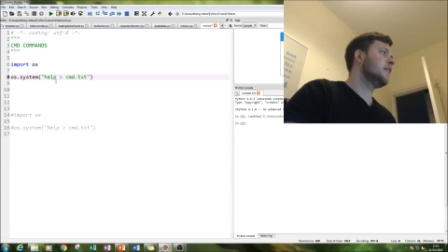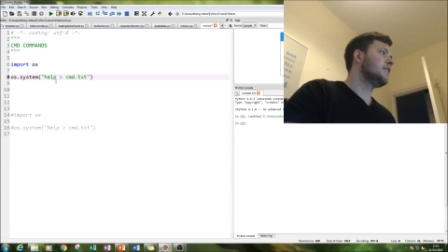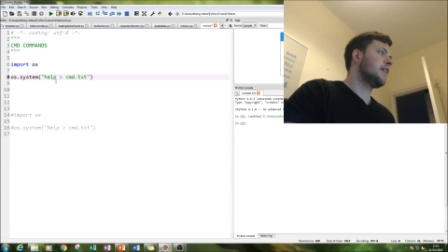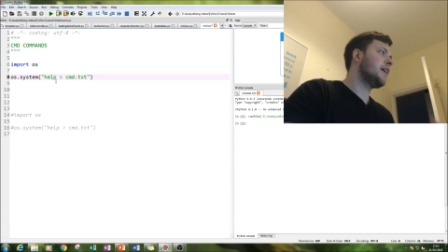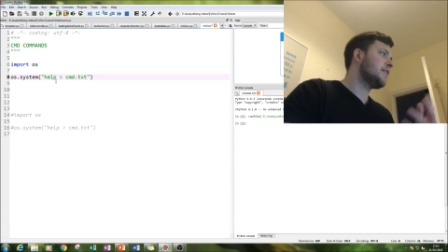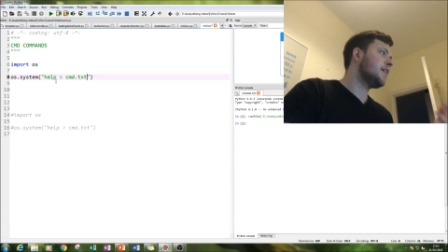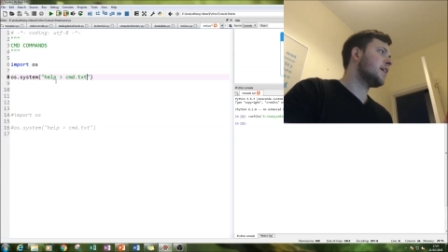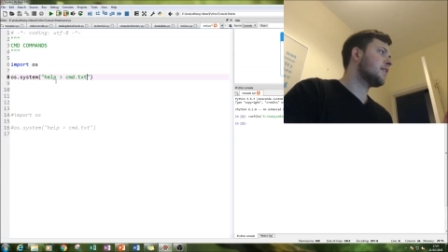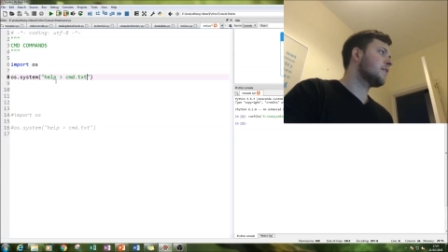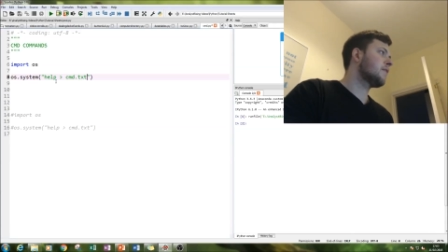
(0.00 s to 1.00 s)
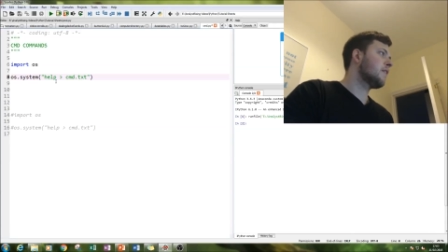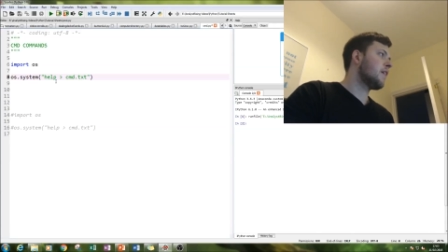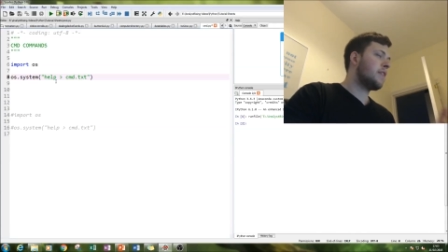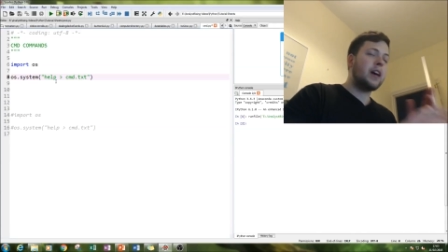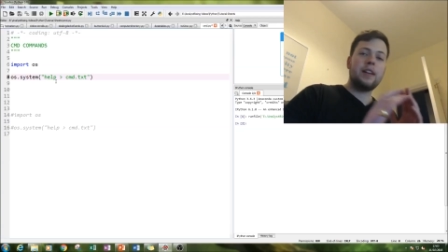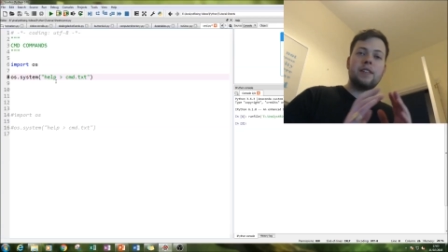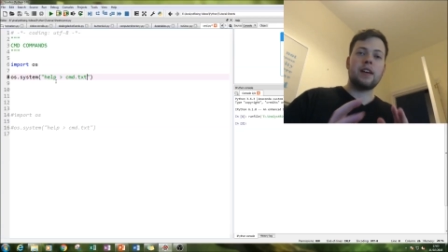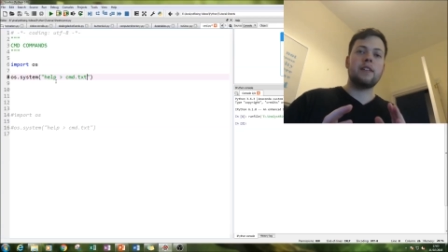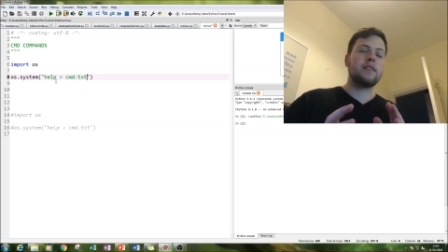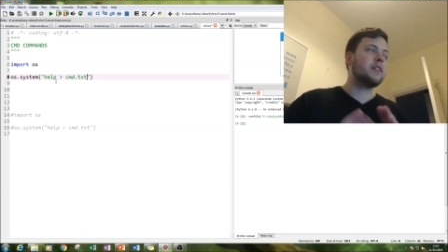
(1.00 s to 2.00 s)
So that is it. That is
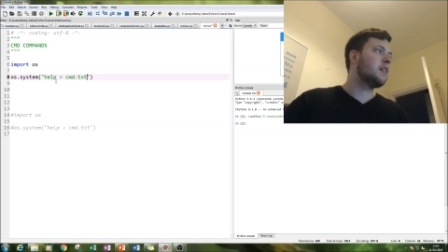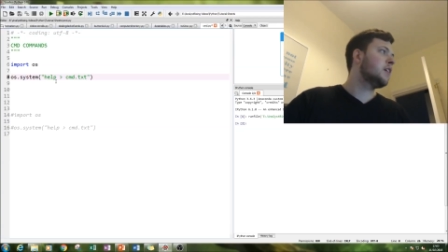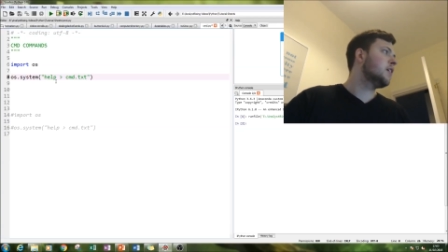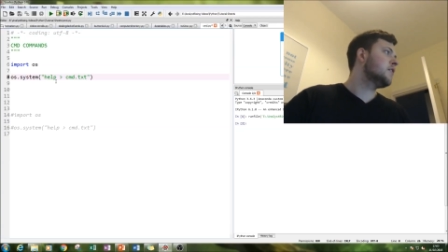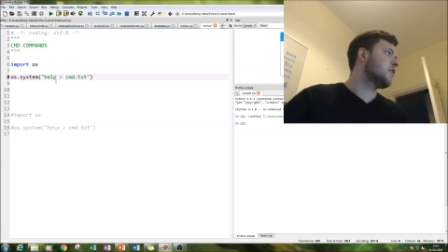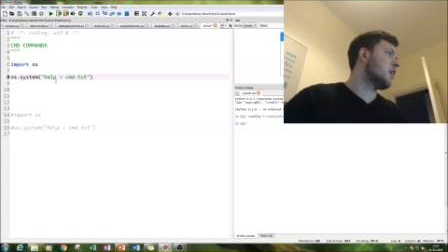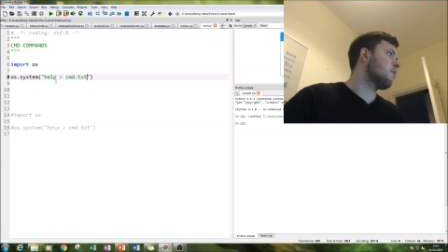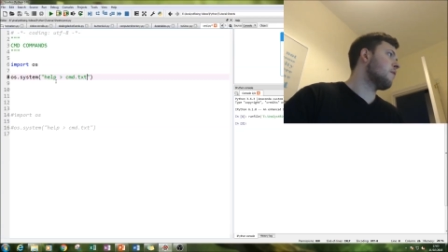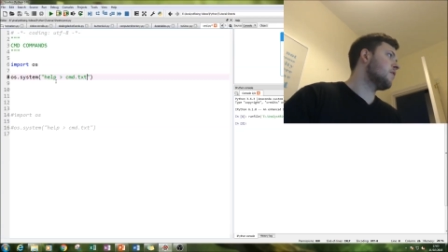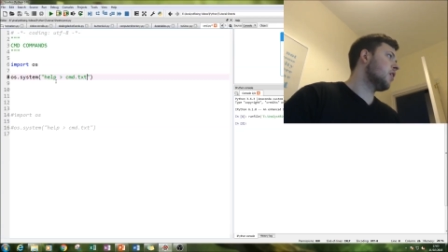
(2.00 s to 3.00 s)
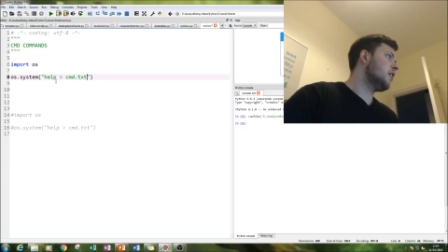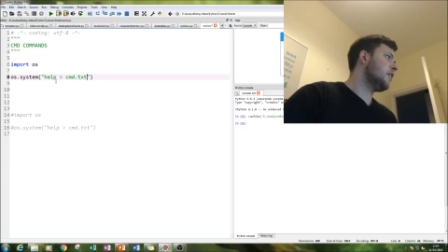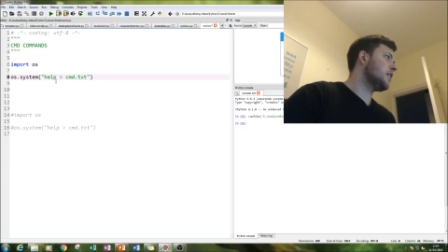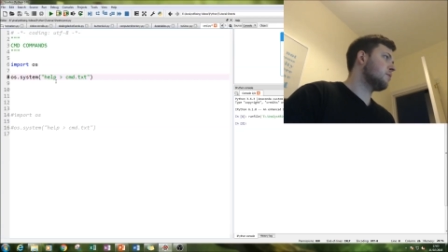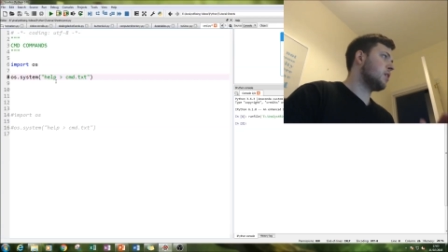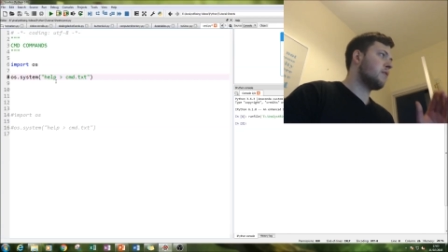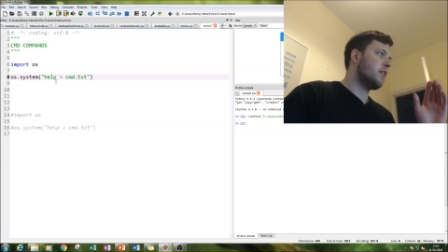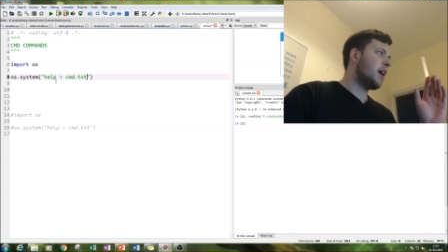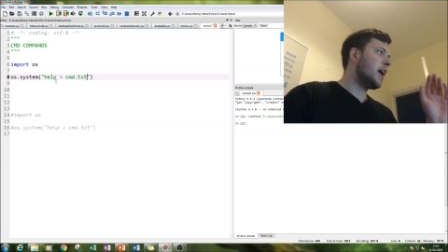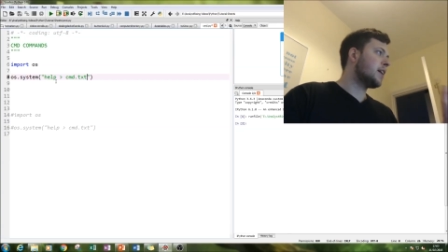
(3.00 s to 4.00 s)
it. So what we've done is we've
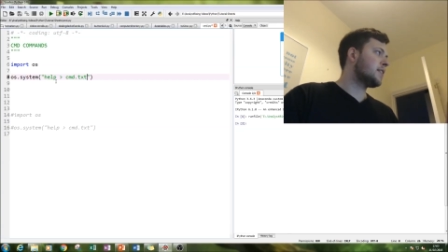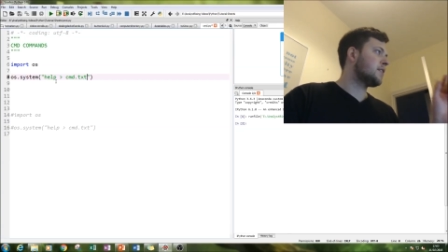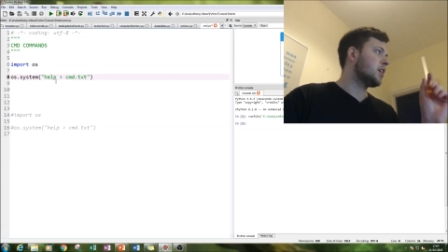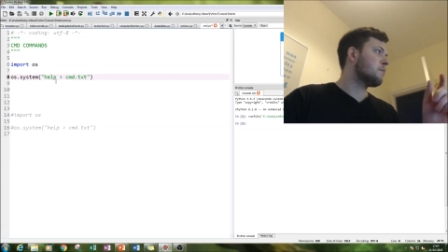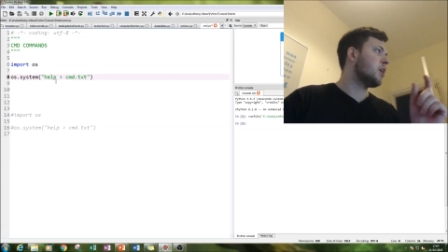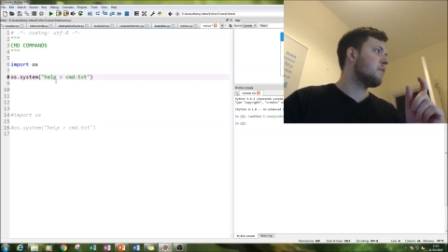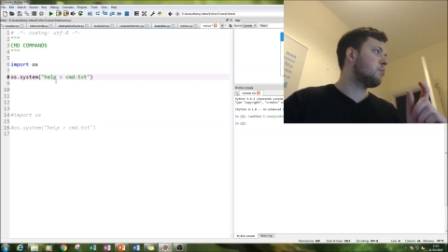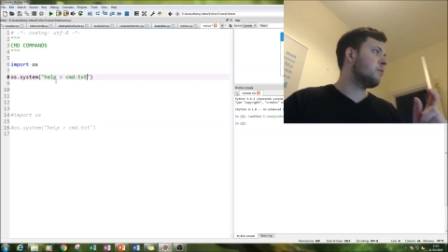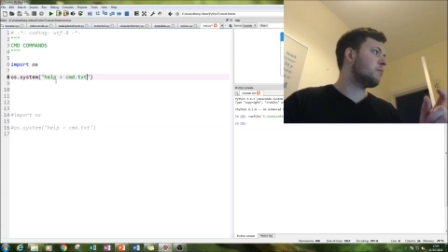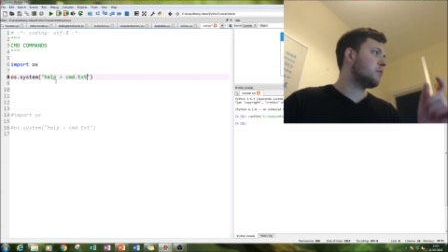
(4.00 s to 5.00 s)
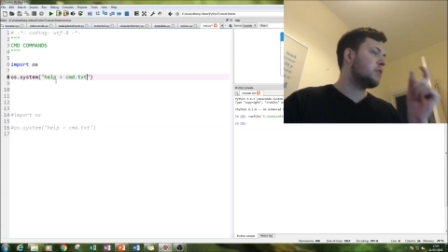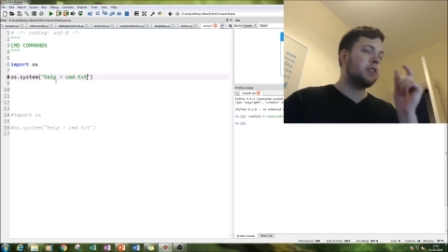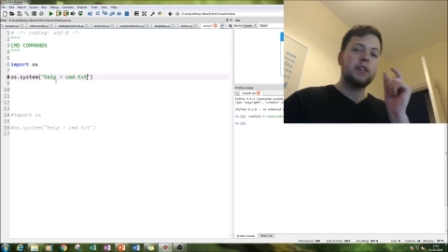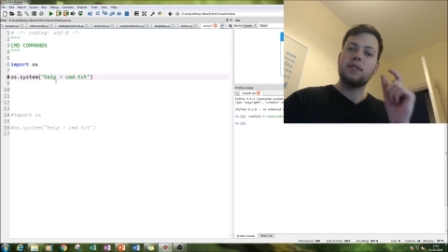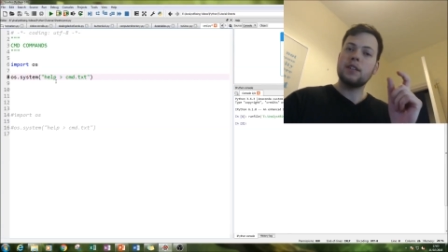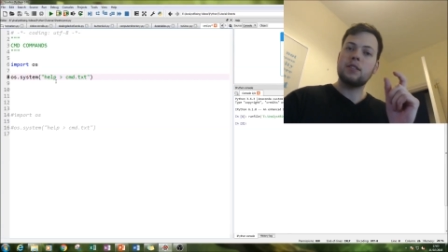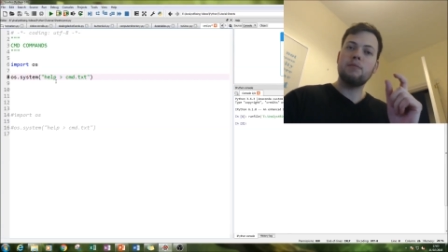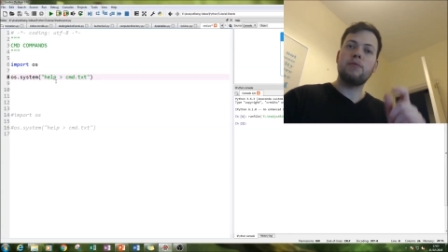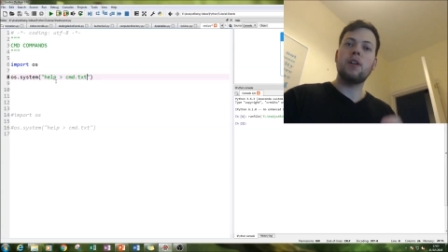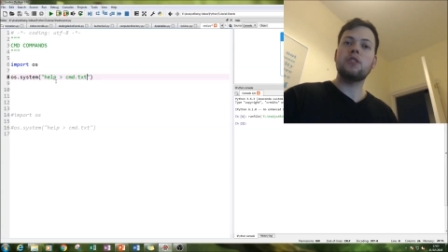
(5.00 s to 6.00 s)
accessed the command prompt using the
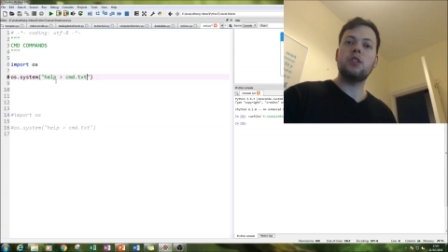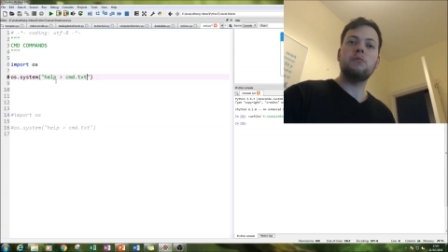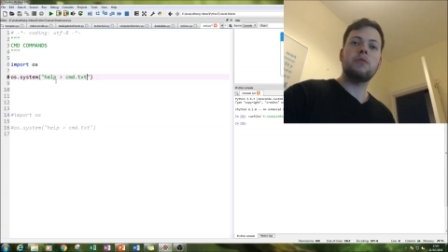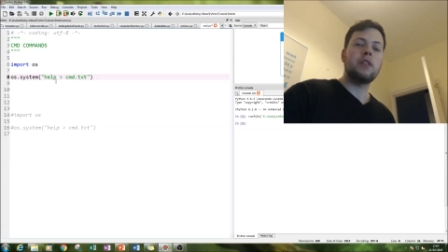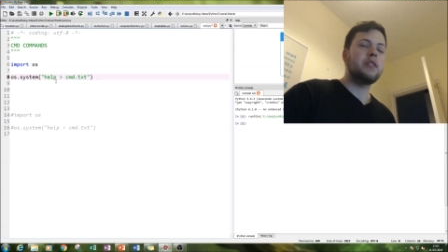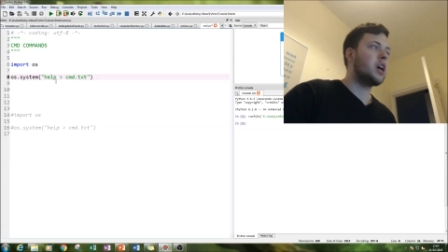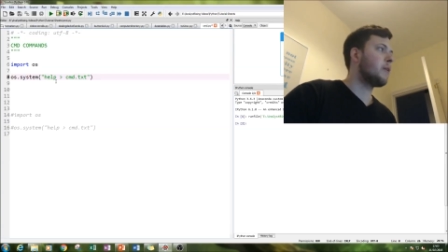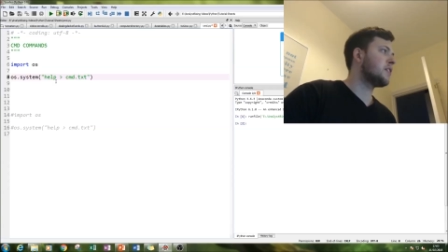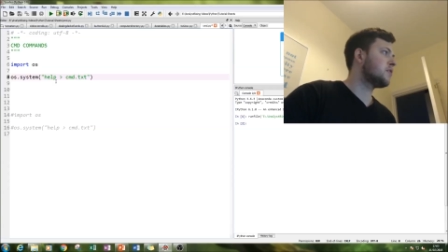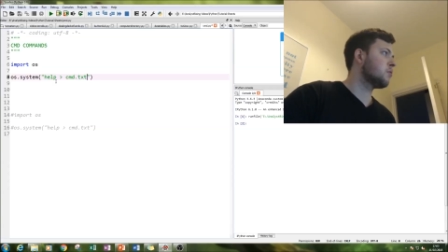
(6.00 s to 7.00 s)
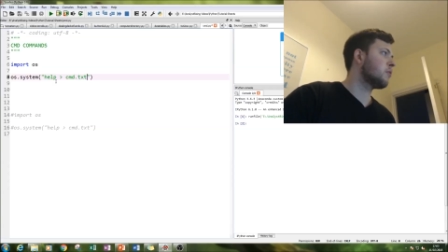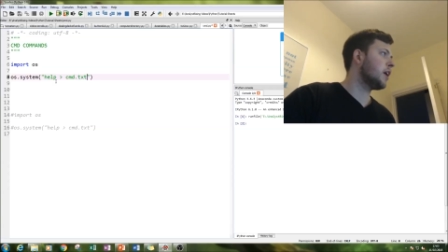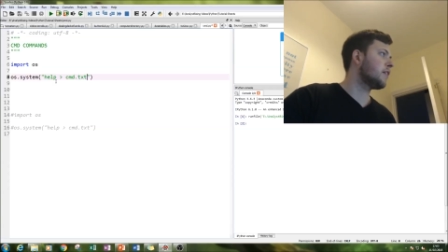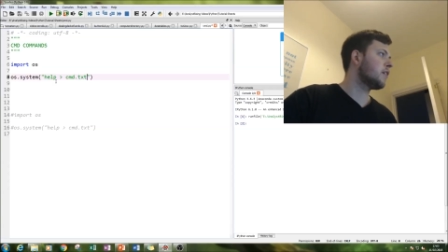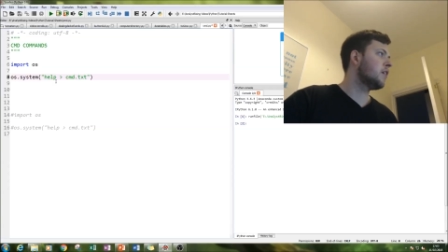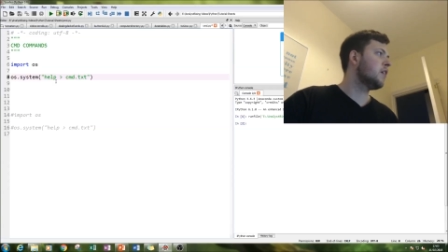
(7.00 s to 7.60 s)
system function within the OS toolkit.